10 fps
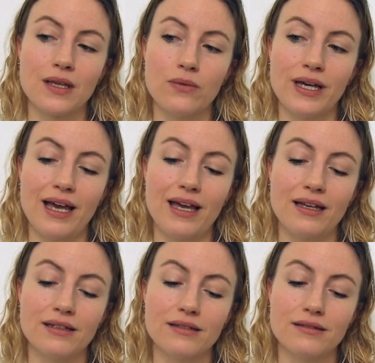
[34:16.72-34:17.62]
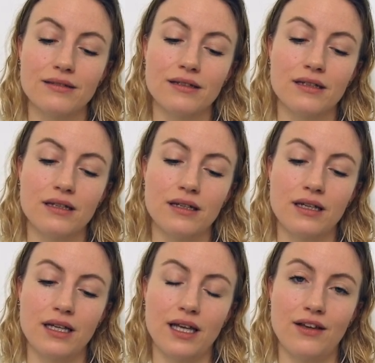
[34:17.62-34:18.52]
Okay,
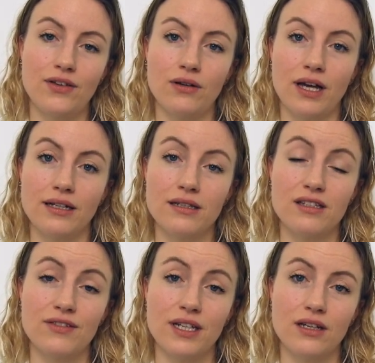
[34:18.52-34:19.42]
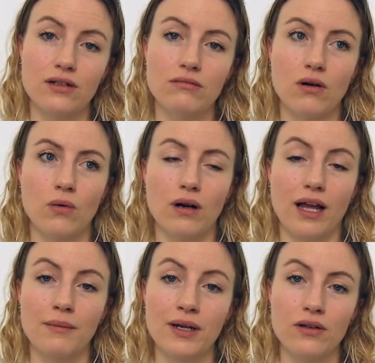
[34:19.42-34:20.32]
if you liked this video or
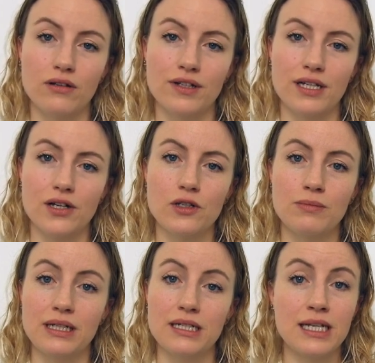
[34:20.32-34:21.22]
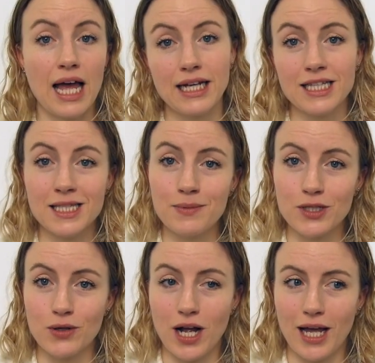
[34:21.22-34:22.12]
like my other videos, please like and
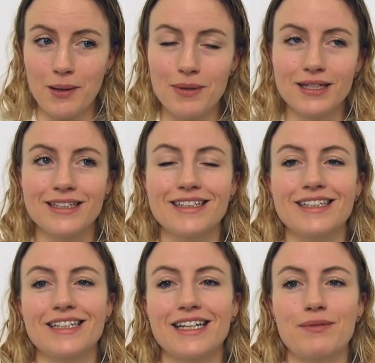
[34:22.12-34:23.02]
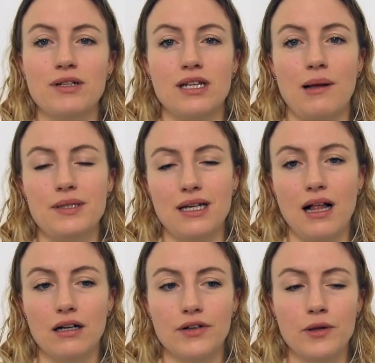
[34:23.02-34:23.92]
subscribe, because it helps the
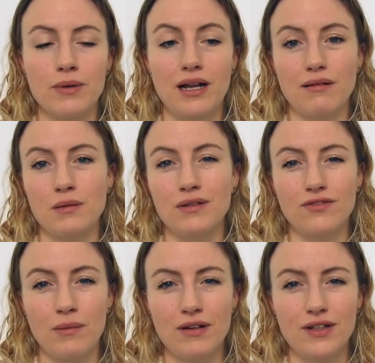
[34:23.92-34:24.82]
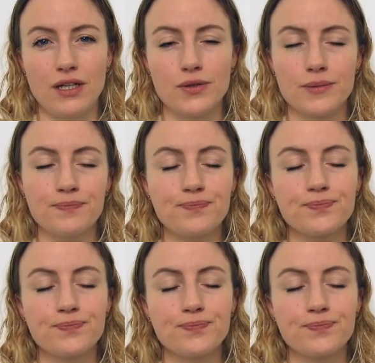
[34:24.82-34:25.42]
algorithm and it helps people find my videos.